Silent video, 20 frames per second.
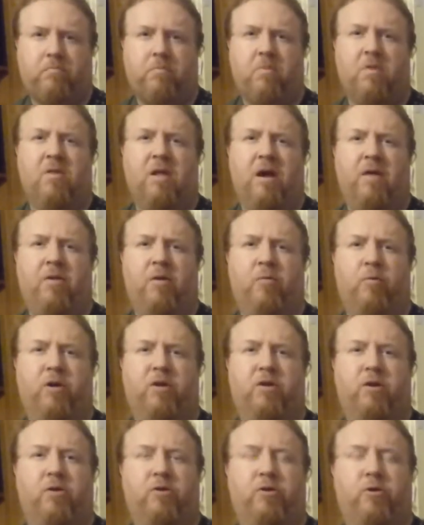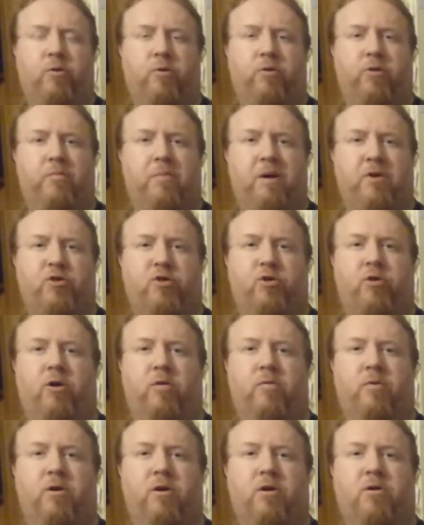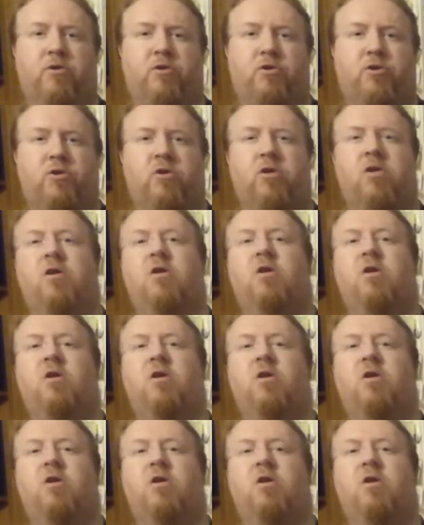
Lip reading: Now I'm not really going to do it with the metronome because